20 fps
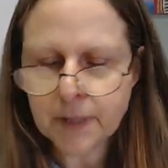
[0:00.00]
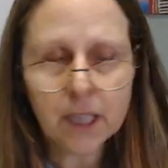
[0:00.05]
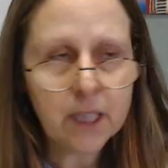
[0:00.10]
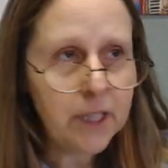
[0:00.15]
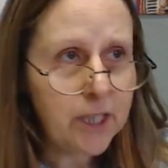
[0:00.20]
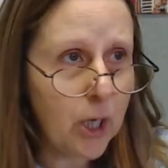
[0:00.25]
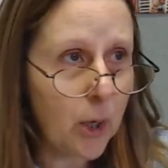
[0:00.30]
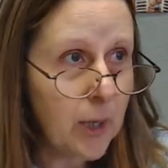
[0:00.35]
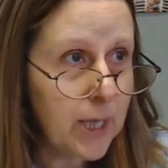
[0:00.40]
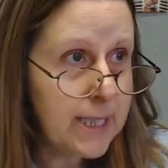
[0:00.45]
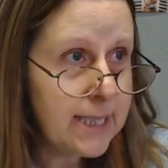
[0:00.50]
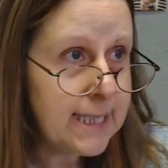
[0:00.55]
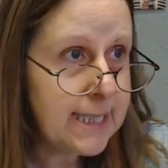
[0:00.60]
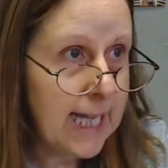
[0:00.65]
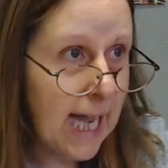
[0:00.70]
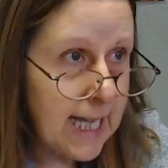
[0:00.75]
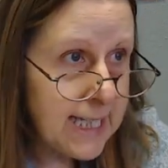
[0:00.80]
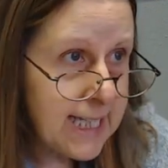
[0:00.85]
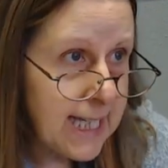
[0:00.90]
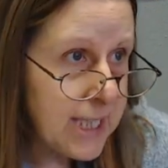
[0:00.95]
You know,
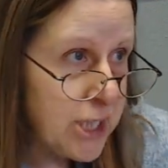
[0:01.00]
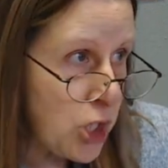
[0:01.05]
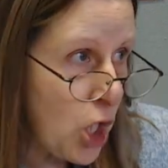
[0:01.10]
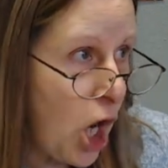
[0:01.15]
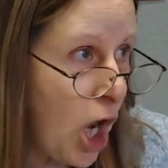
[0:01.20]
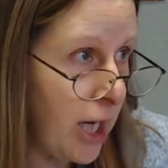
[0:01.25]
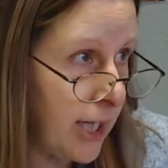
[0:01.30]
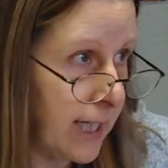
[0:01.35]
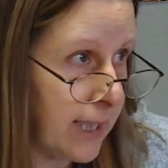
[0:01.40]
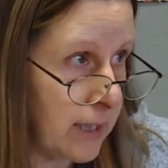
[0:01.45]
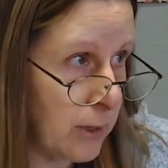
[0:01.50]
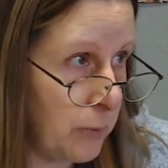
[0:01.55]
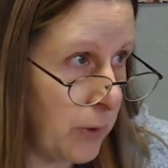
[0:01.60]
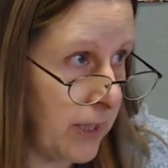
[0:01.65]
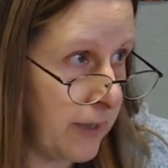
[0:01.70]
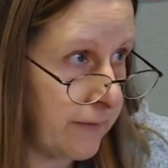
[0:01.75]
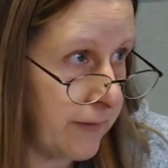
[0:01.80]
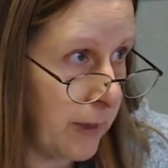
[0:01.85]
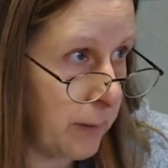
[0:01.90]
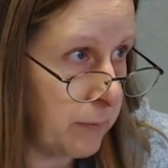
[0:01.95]
Dante's talking to one
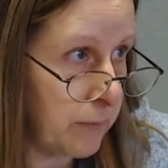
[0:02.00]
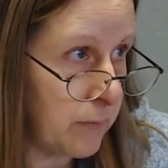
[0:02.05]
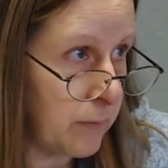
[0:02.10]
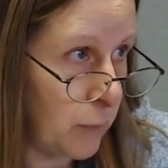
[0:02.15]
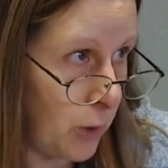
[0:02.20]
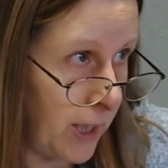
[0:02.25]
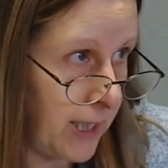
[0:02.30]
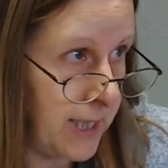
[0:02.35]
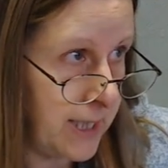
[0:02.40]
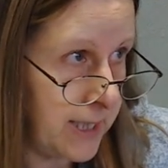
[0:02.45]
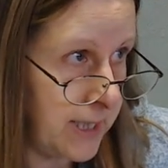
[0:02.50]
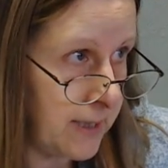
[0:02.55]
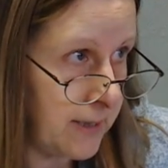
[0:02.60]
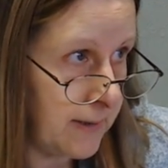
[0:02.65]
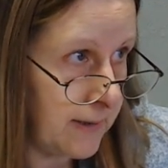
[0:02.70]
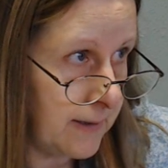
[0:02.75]
of them, right?